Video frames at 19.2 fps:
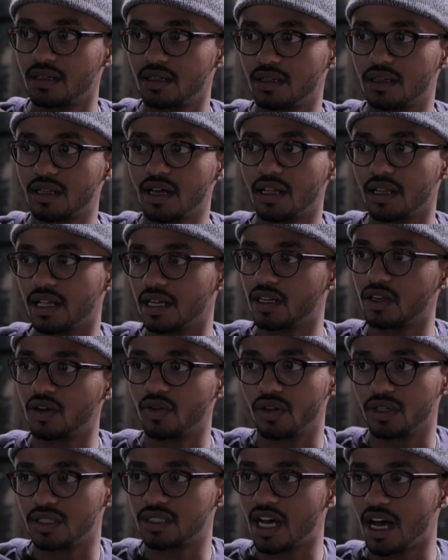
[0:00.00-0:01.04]
like, you
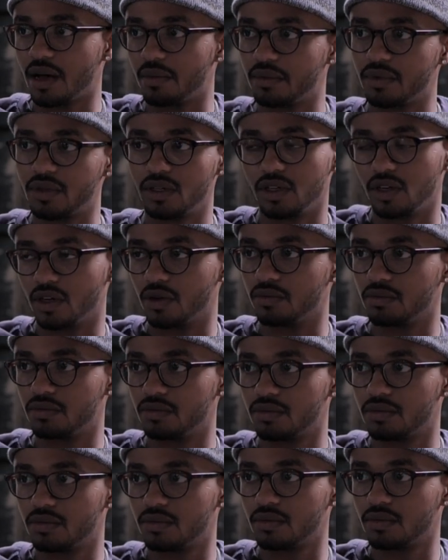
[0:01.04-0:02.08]
know, the top, you know,
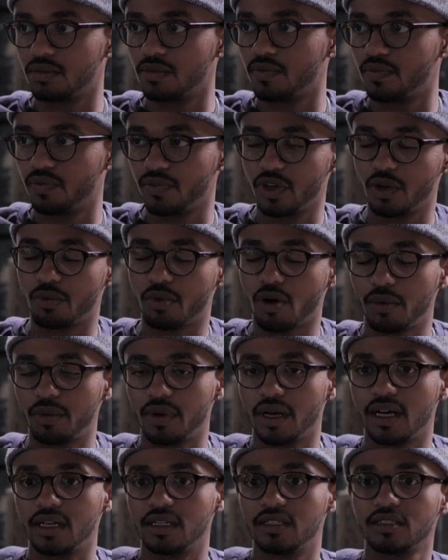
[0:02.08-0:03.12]

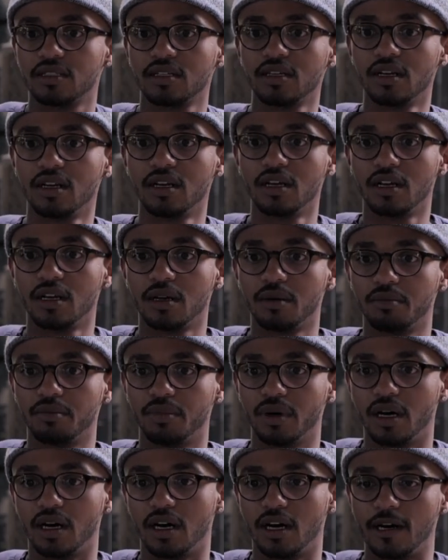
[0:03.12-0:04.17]
department heads.
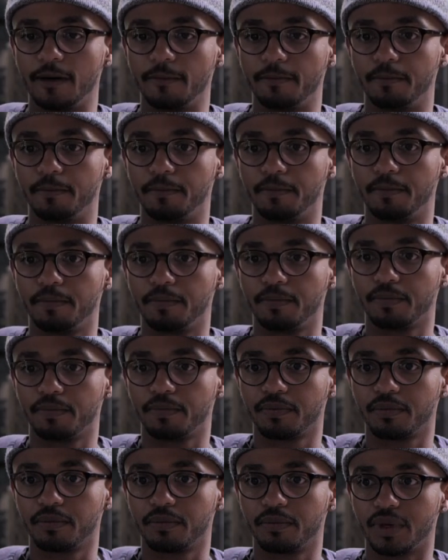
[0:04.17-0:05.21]

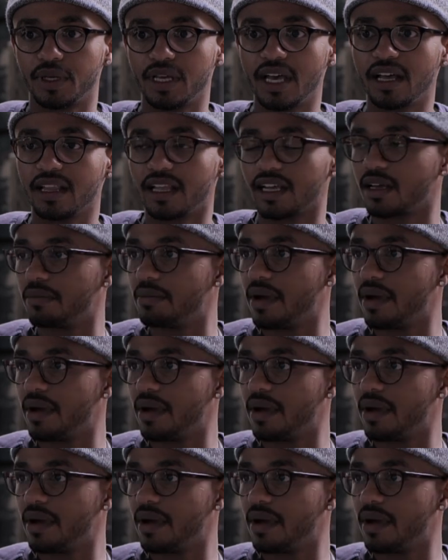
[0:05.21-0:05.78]
But yeah, like